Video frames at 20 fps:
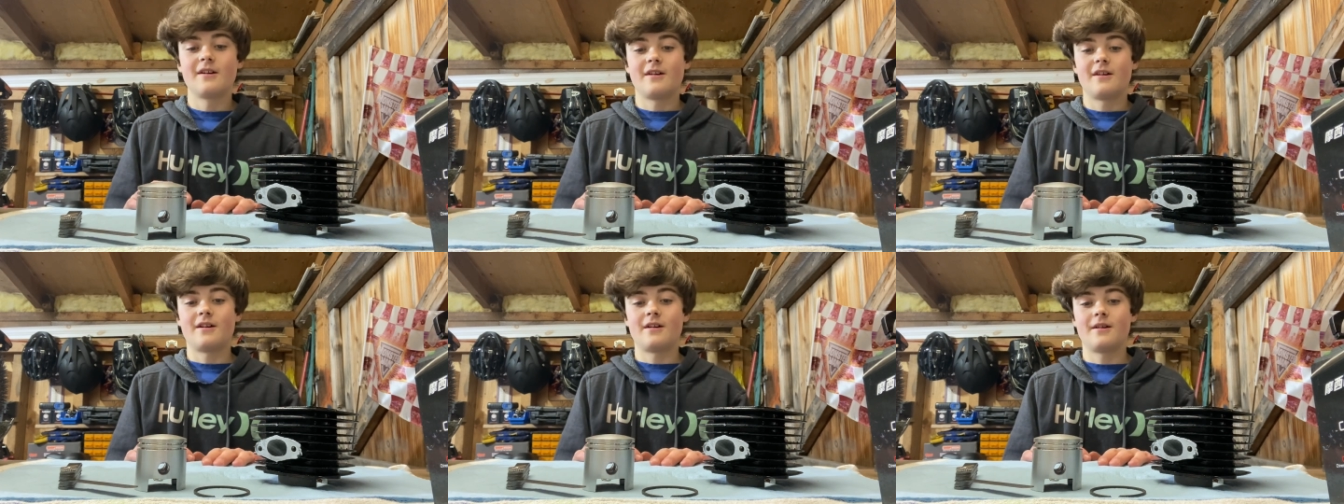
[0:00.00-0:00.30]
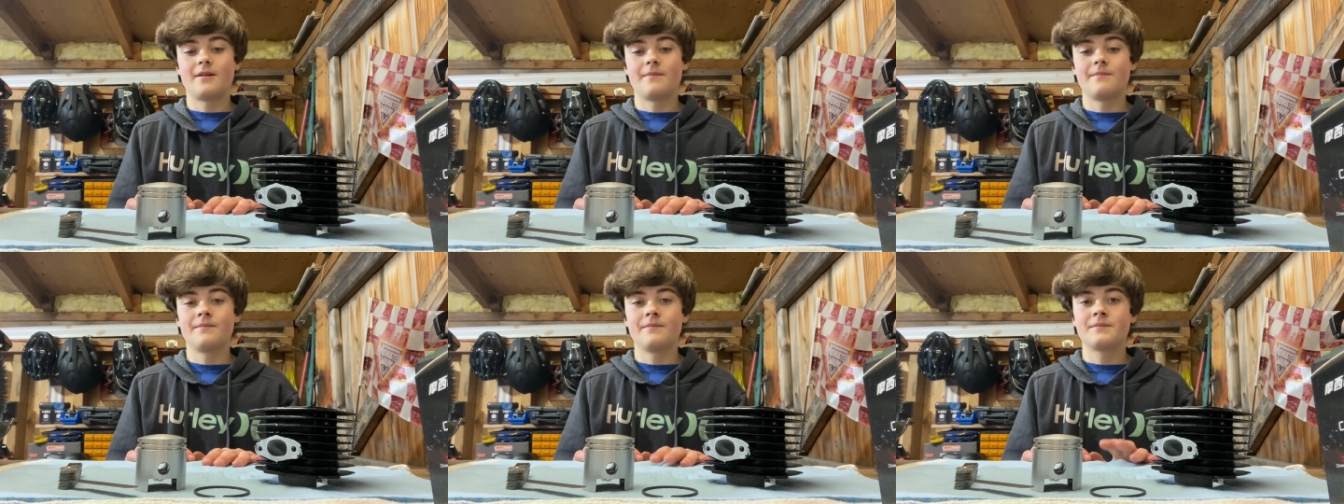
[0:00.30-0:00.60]

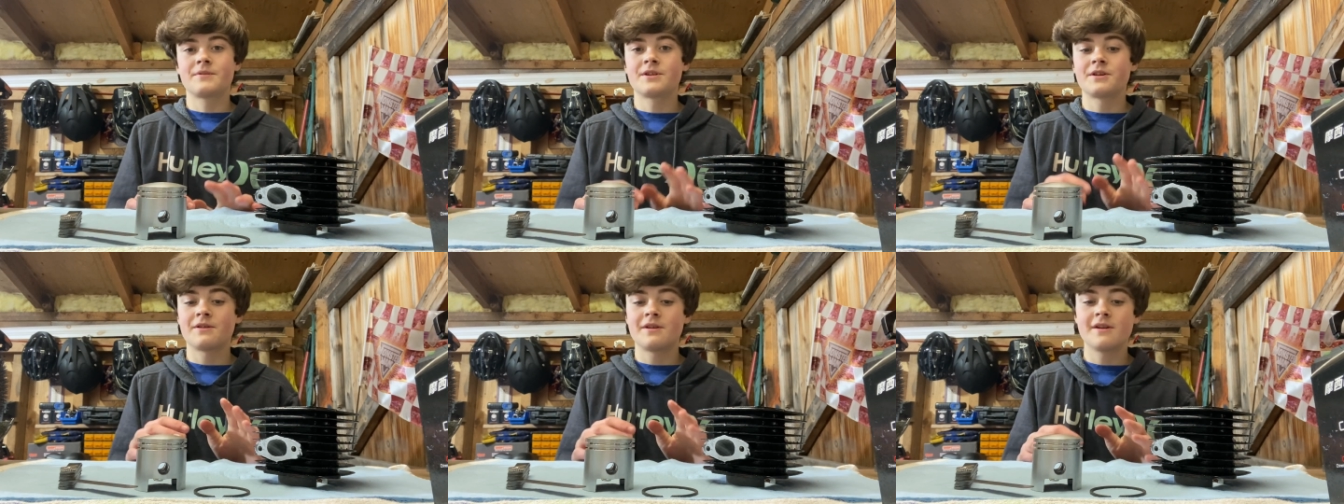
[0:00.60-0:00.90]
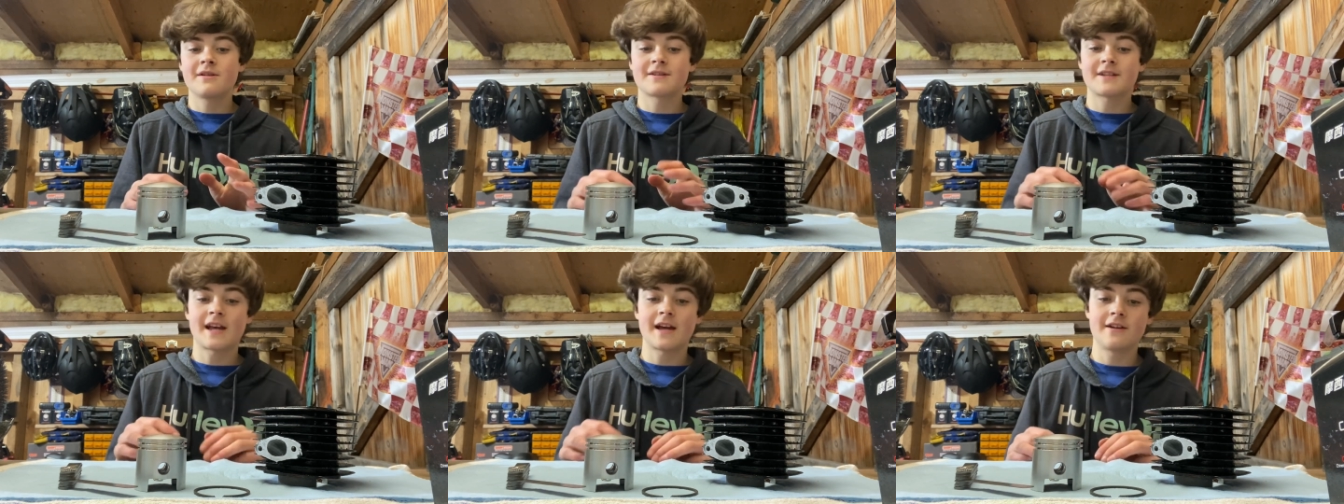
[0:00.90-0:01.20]
Um, so
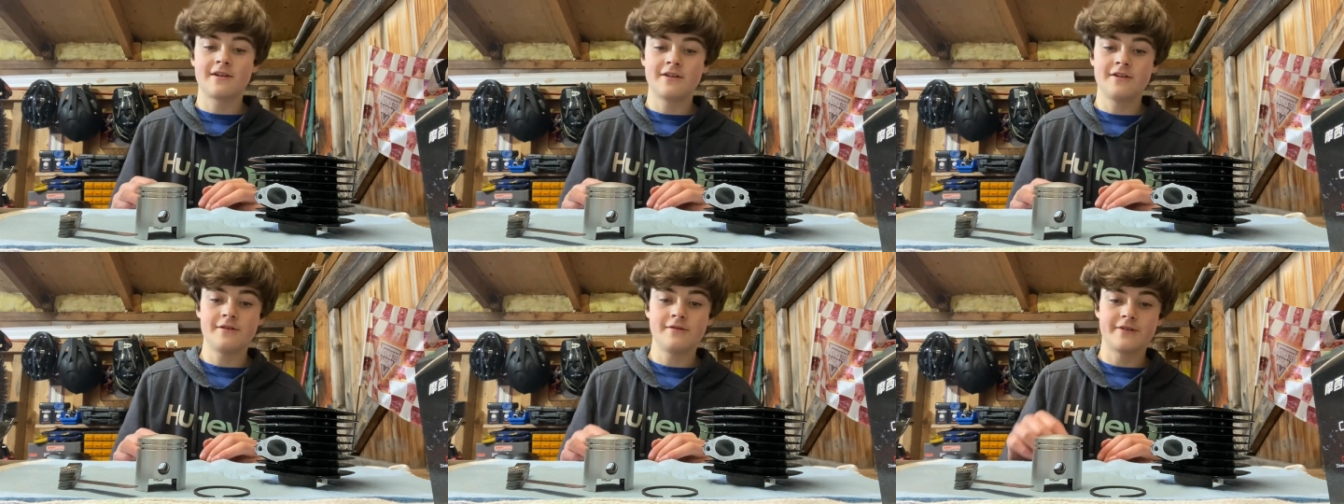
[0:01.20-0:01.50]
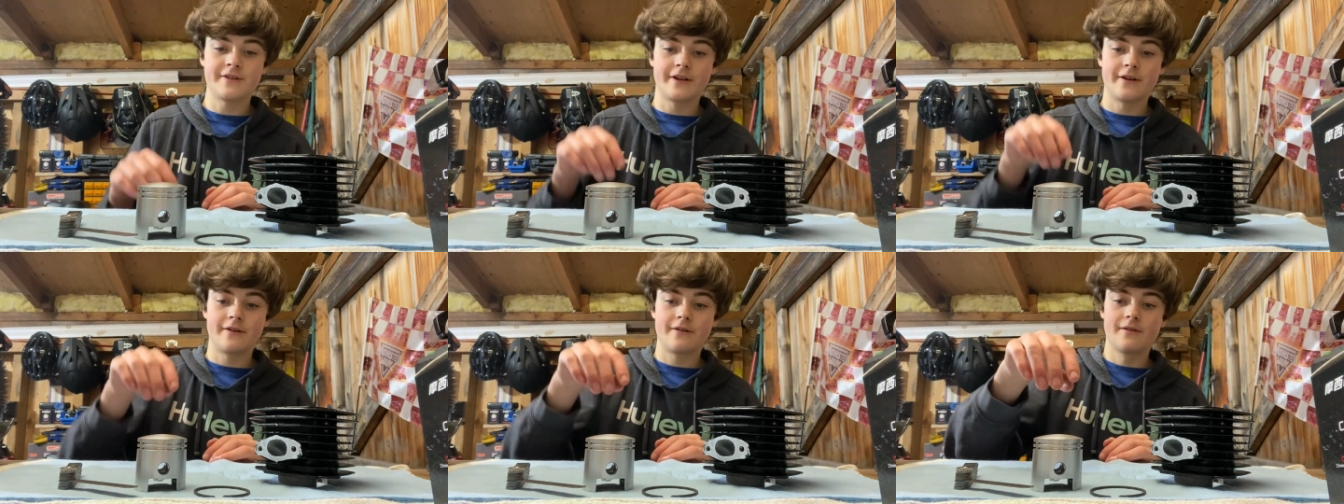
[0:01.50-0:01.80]
here's how to do
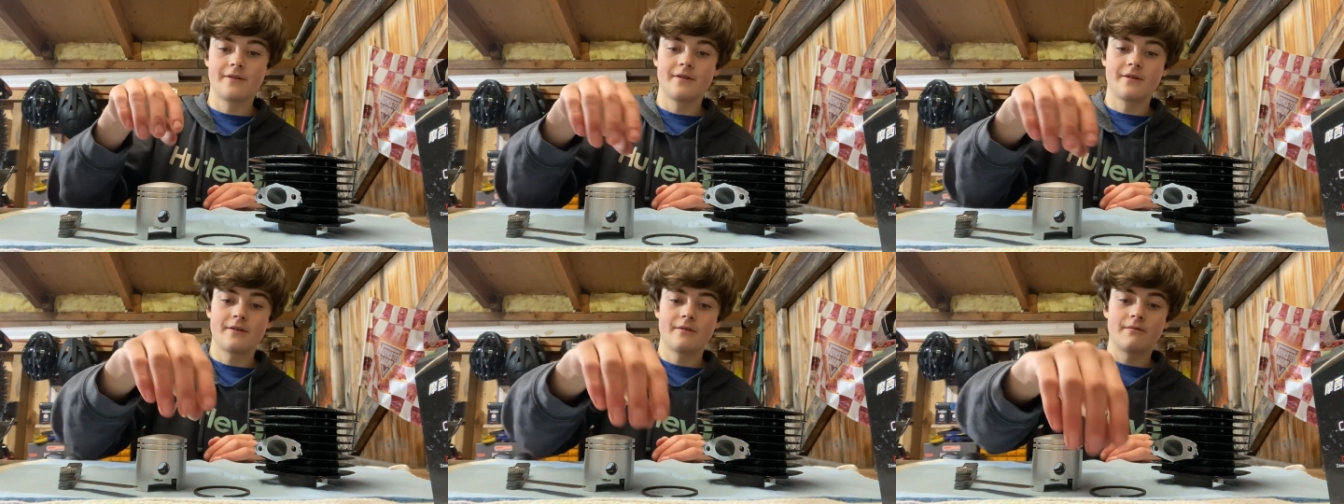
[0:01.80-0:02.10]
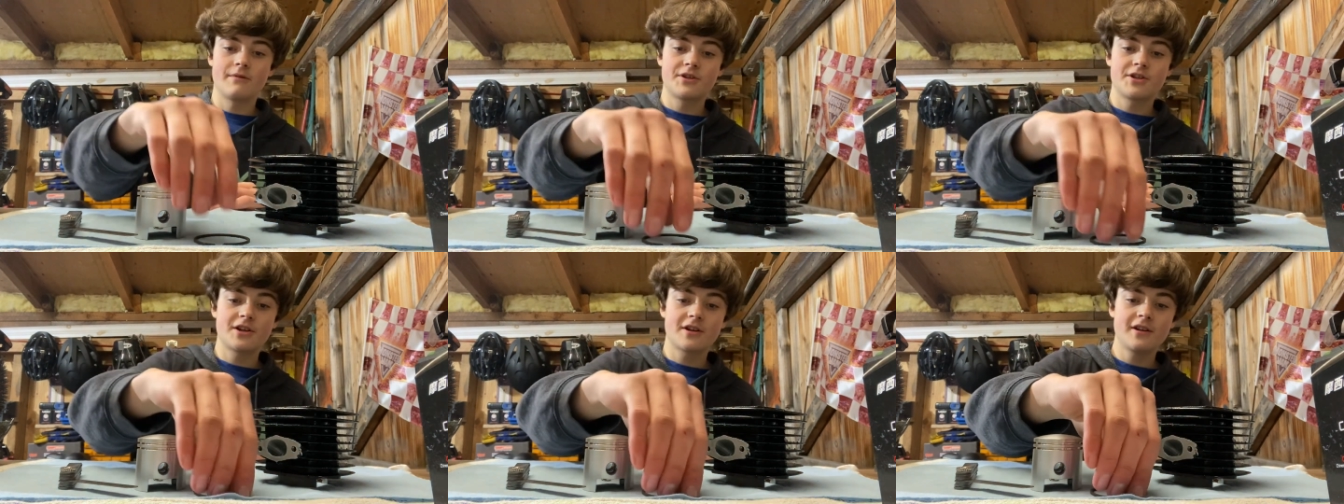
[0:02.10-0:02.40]
so.
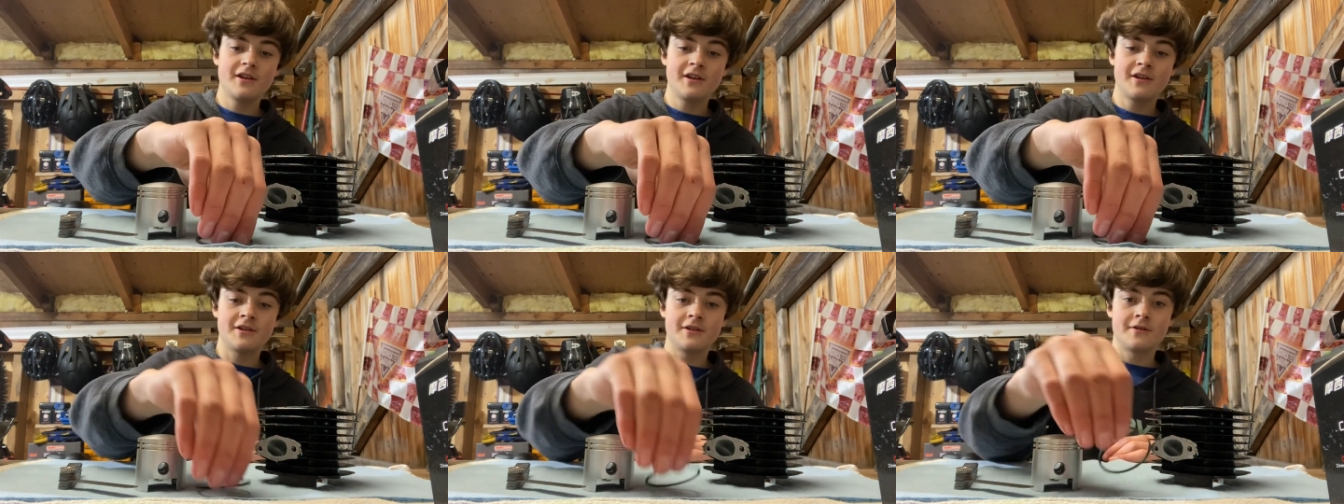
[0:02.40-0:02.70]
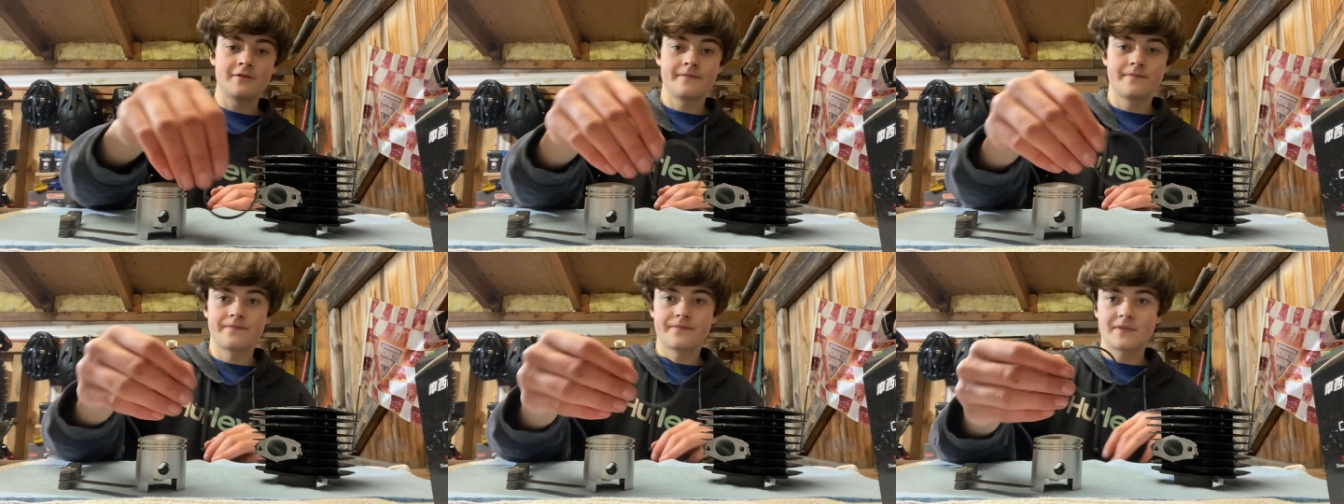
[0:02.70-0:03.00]
What you're going to
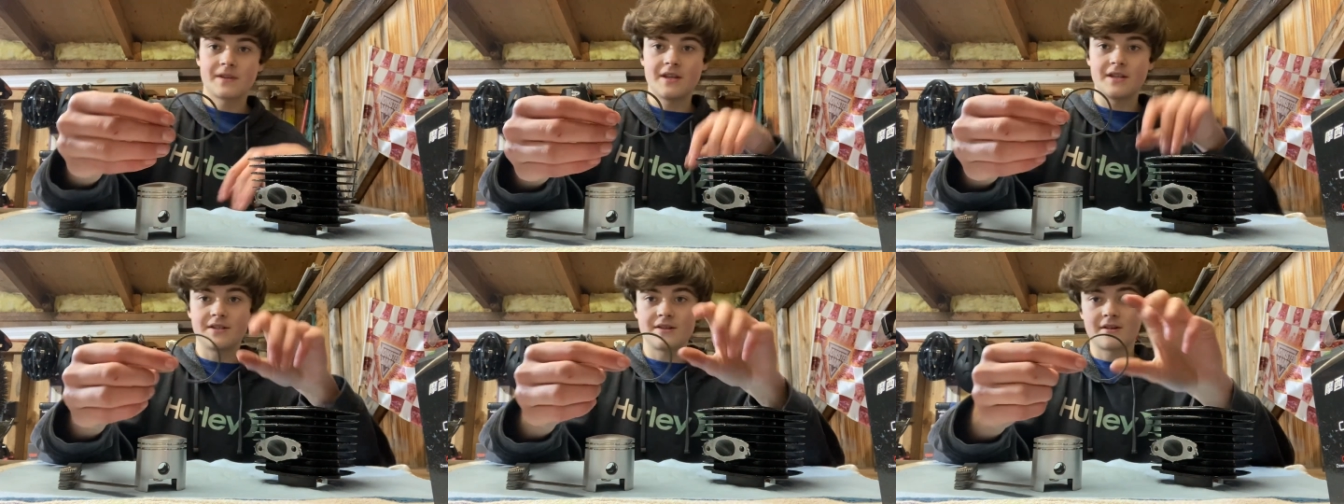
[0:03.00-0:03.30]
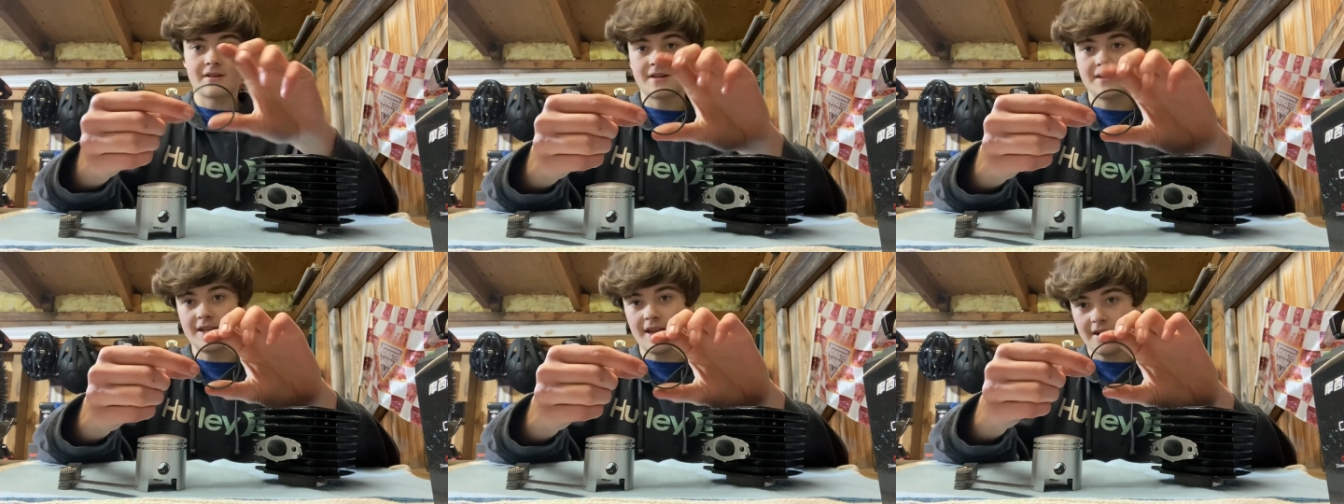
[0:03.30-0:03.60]
do is you're
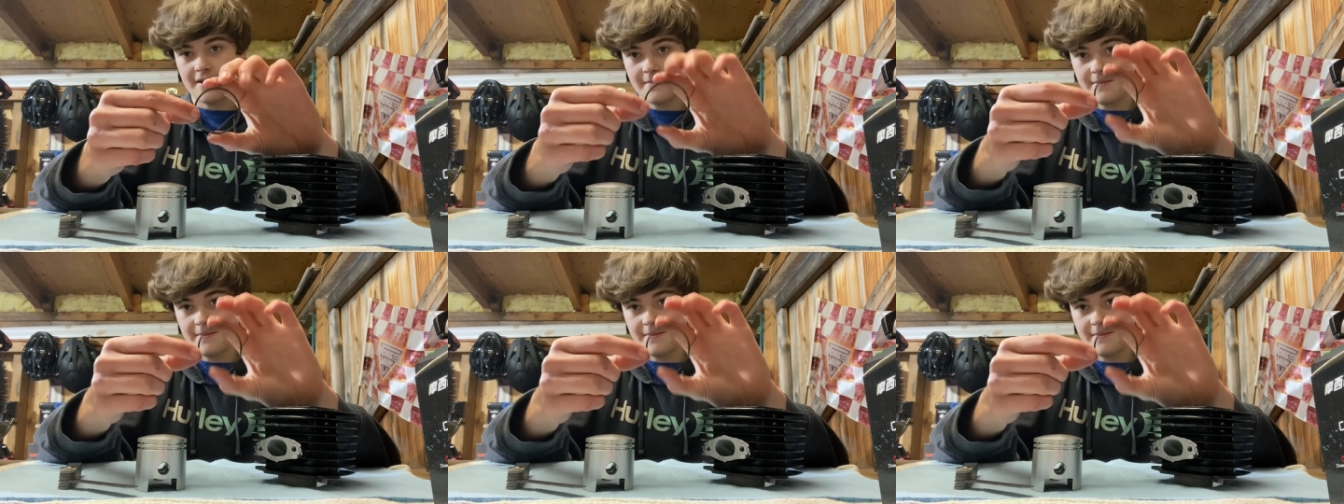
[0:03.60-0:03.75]
going to take your